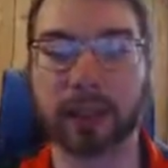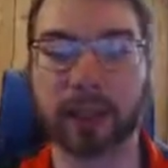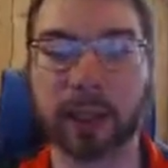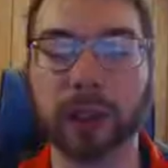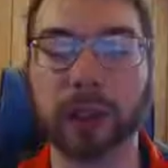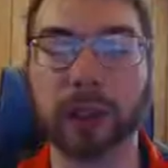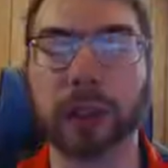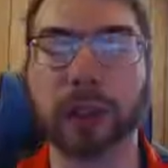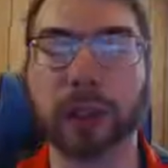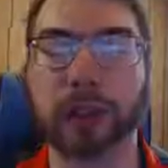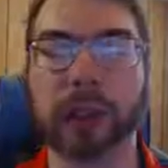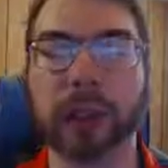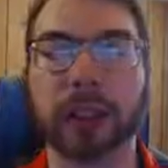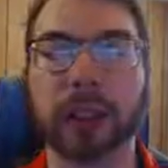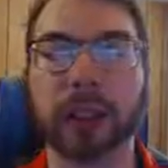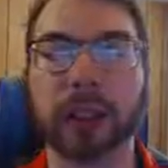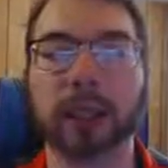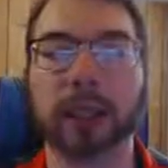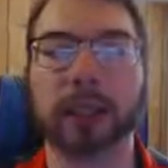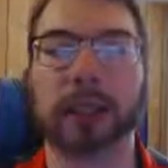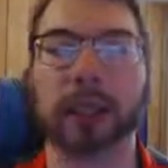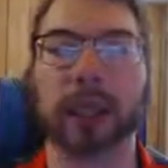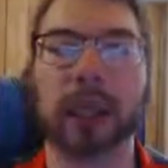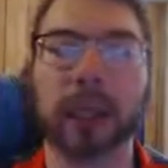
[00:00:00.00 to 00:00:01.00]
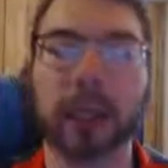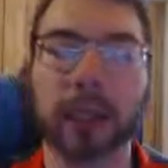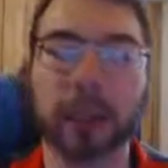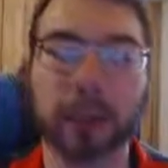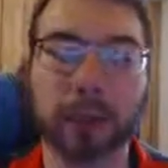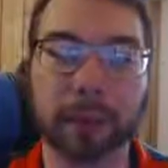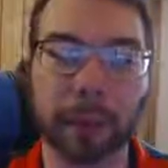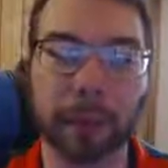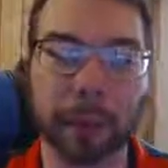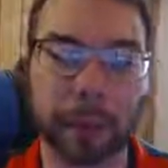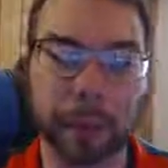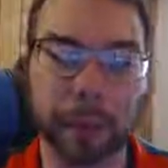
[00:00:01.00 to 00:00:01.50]
will
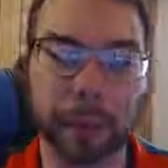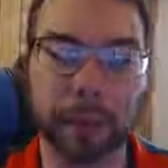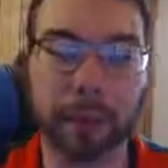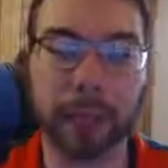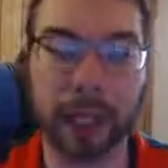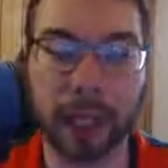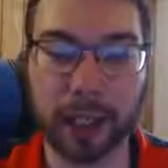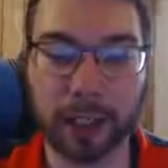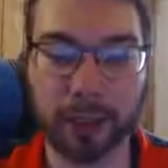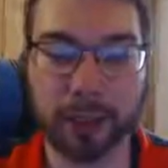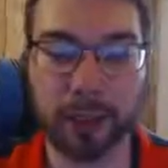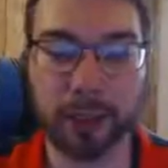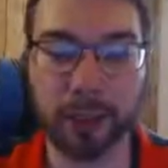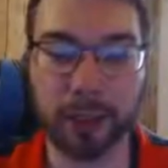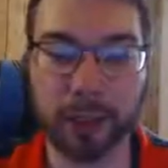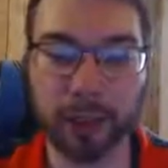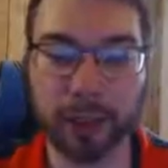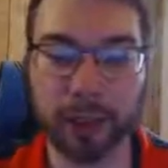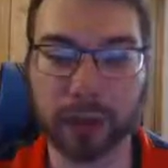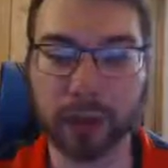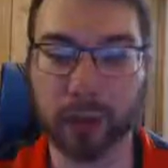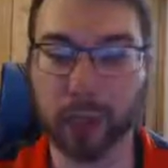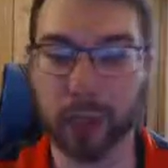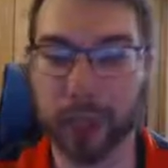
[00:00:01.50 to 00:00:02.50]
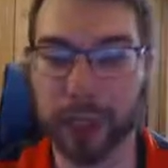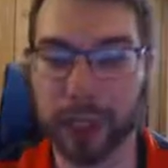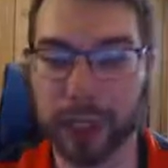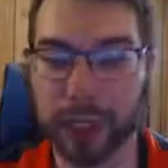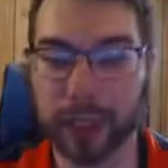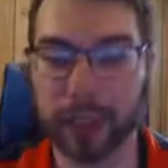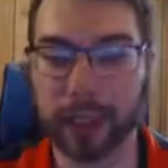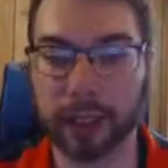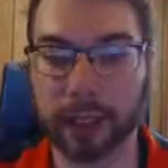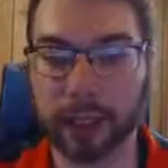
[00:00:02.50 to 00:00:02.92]
be possible with